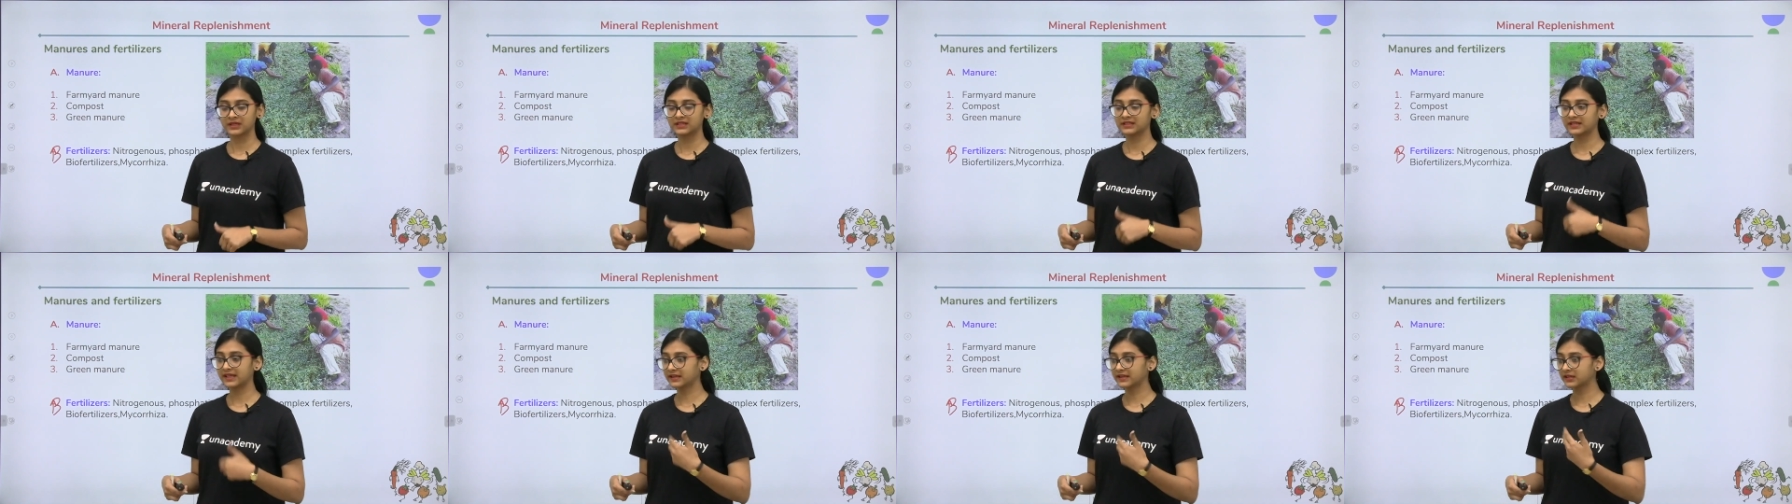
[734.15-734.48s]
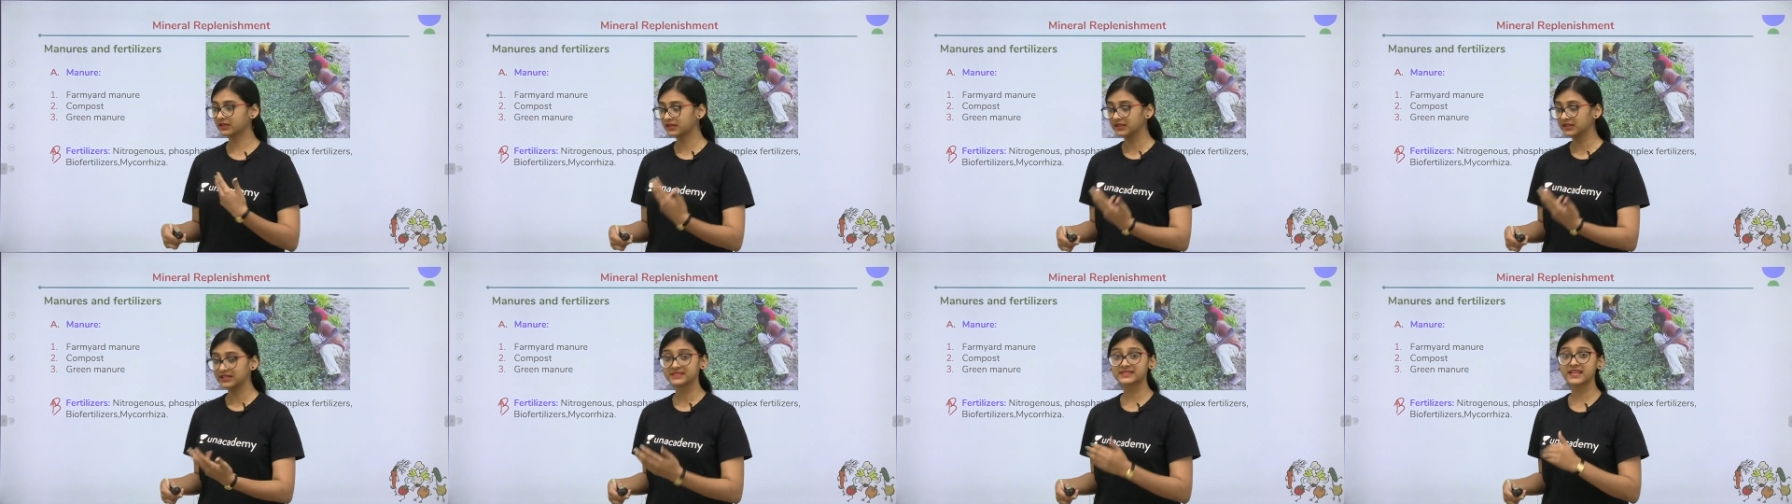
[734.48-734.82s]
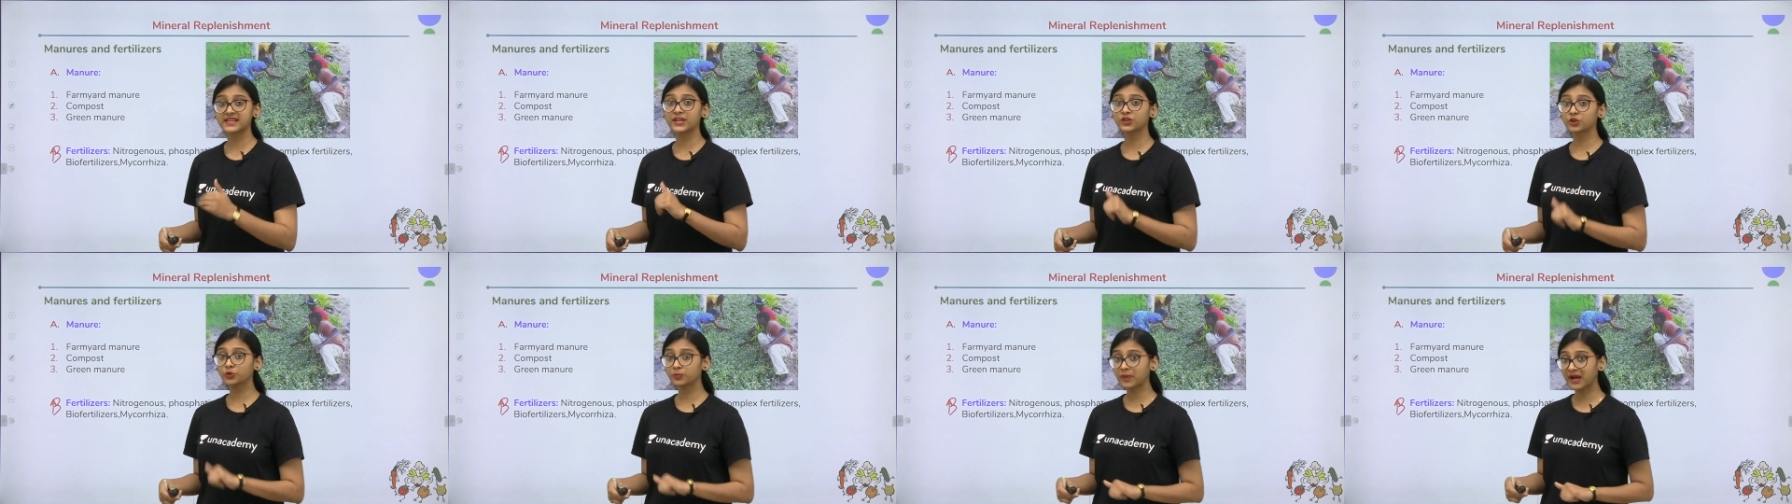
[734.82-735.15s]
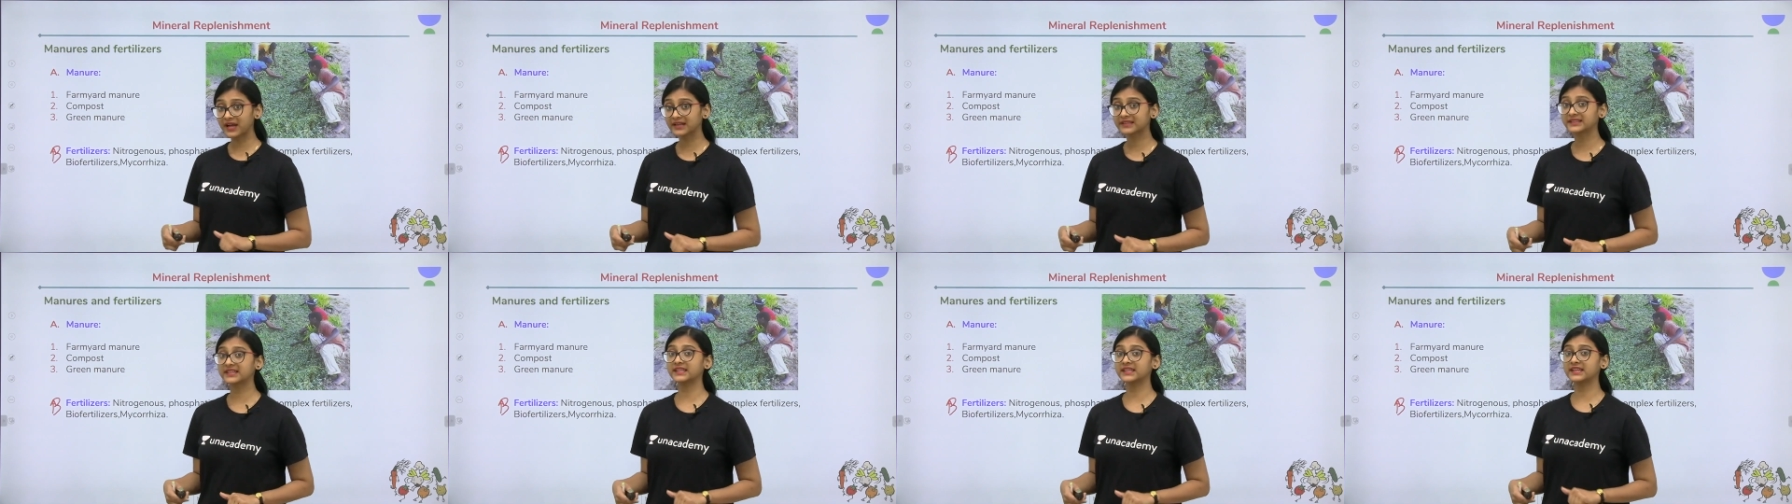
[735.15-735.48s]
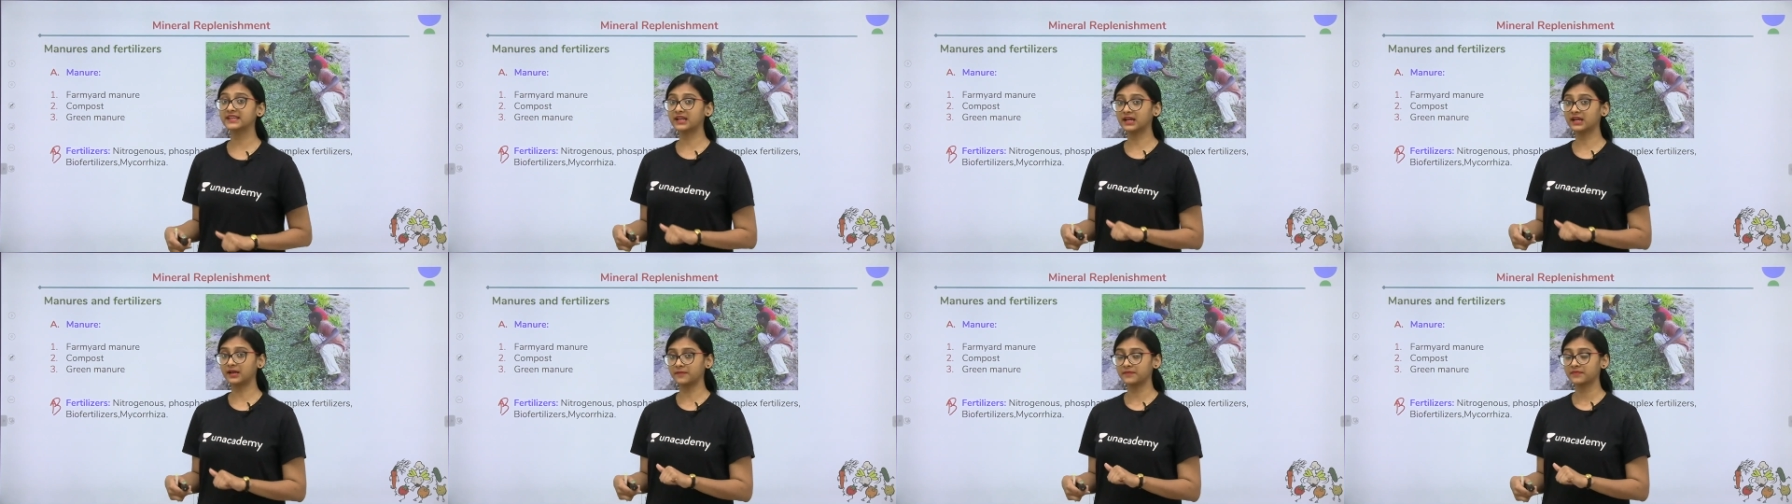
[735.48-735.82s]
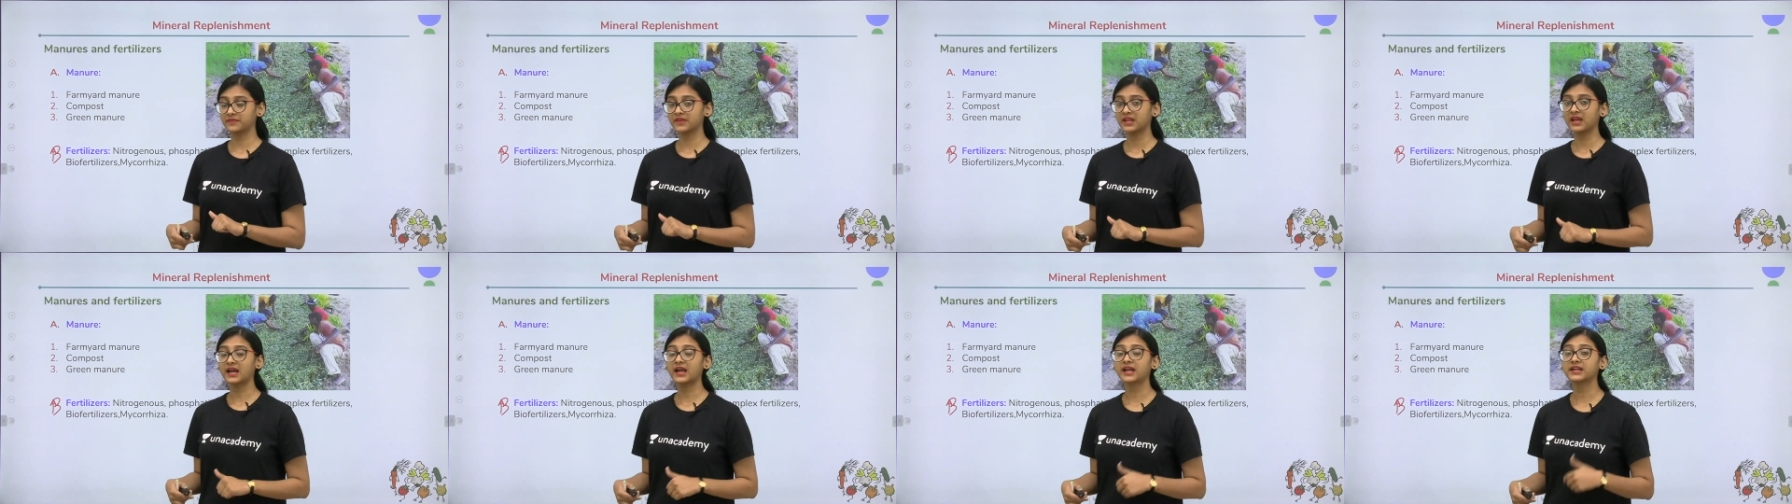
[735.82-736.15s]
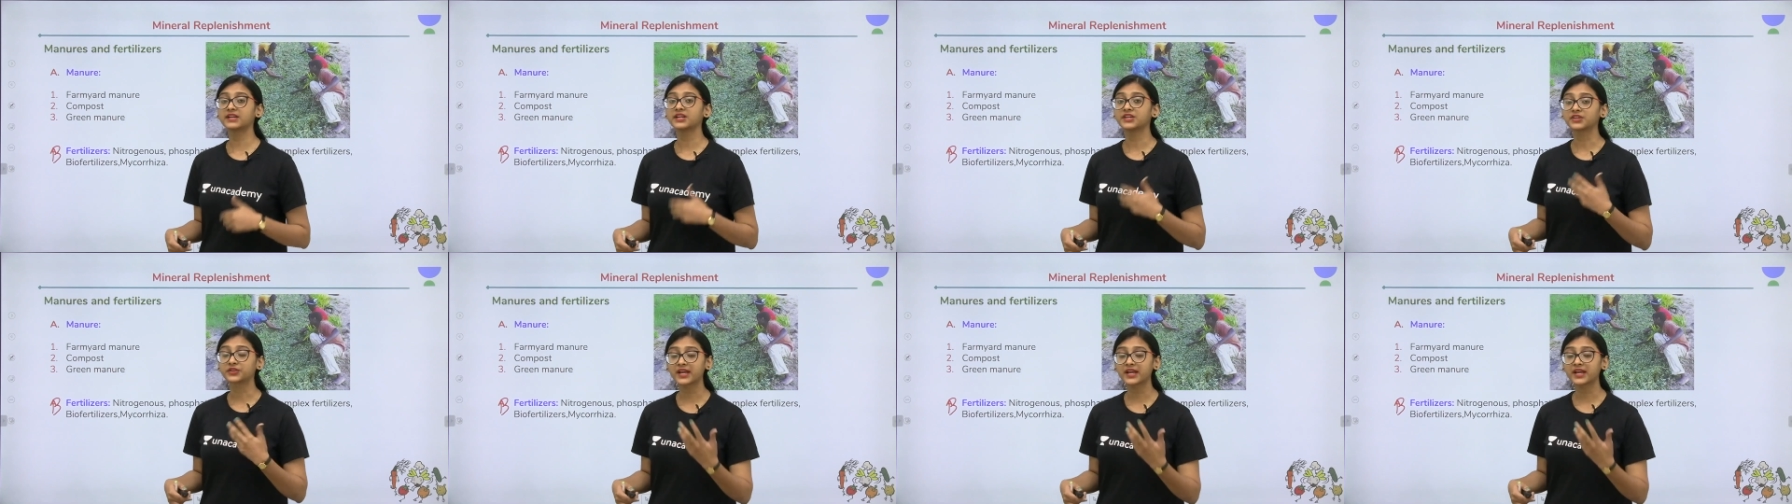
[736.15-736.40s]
like cyanobacteria and